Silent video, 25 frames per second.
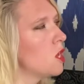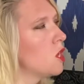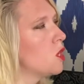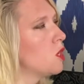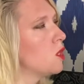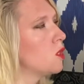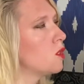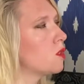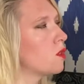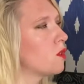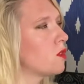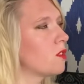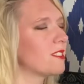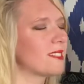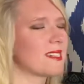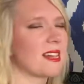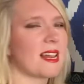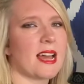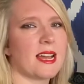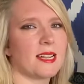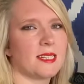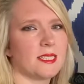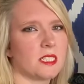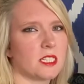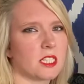So those
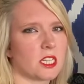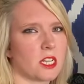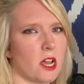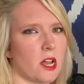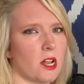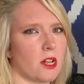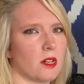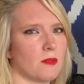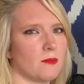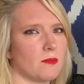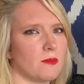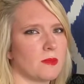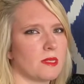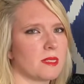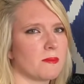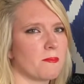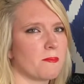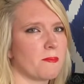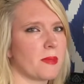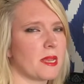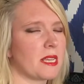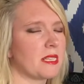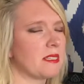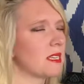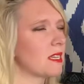Latin terms
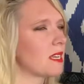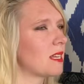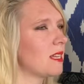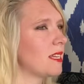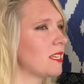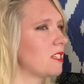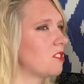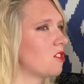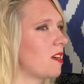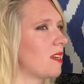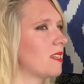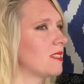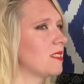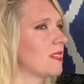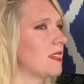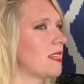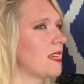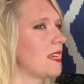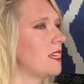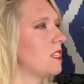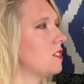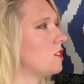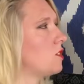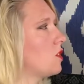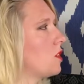basically
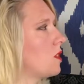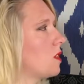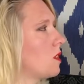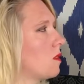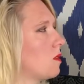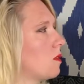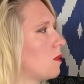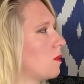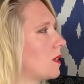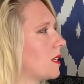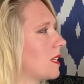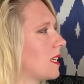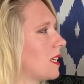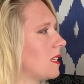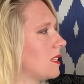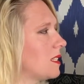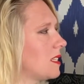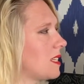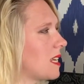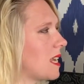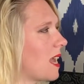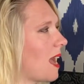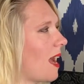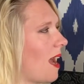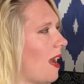translate to
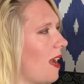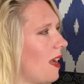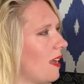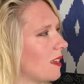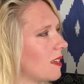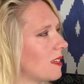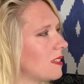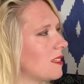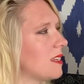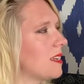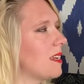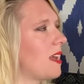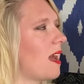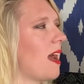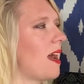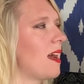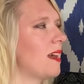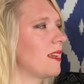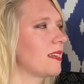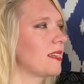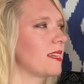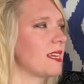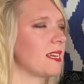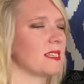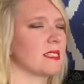guilty act
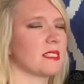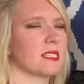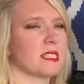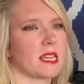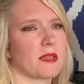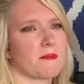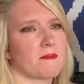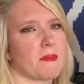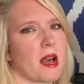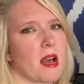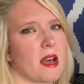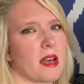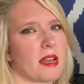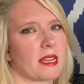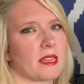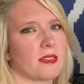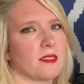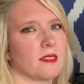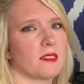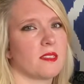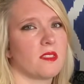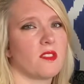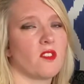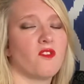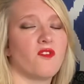and guilty
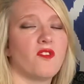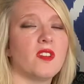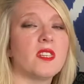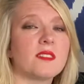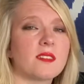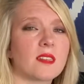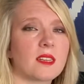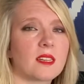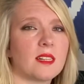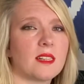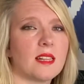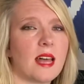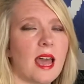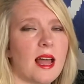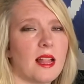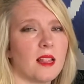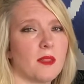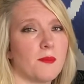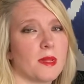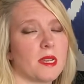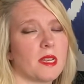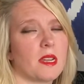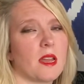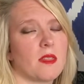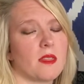mind, the physical
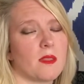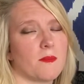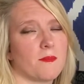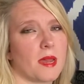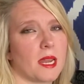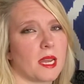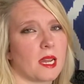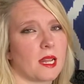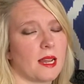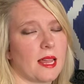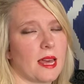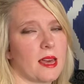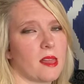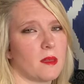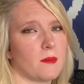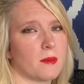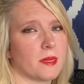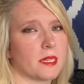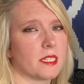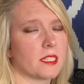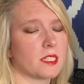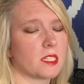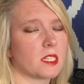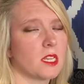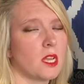element and the mental
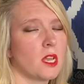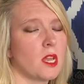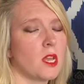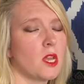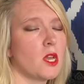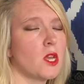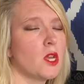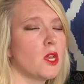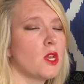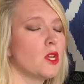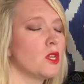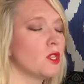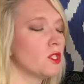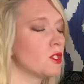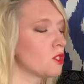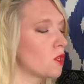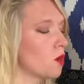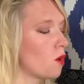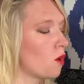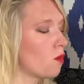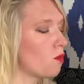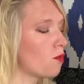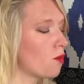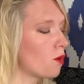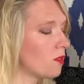element.
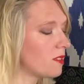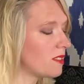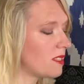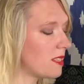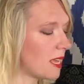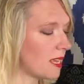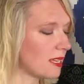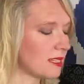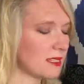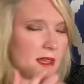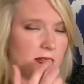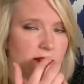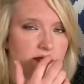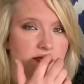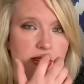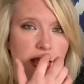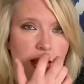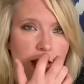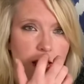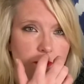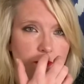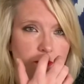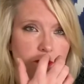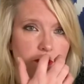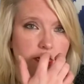So those things have to
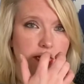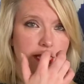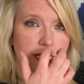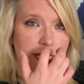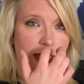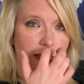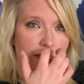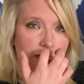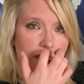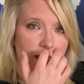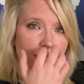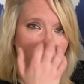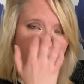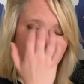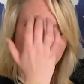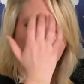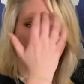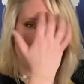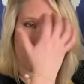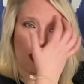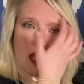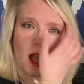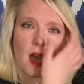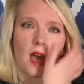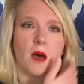happen together
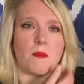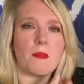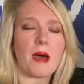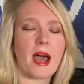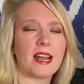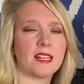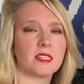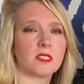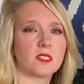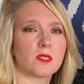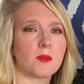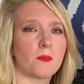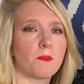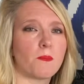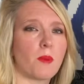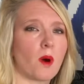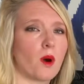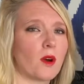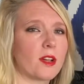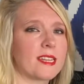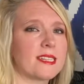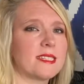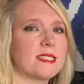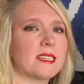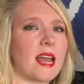at some
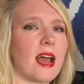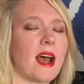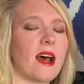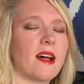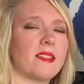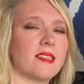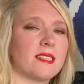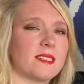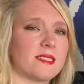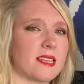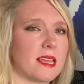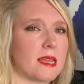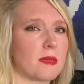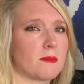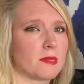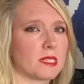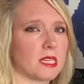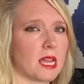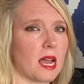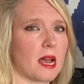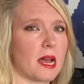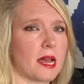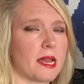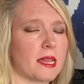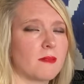point at the same
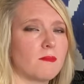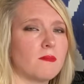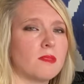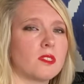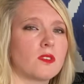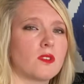time.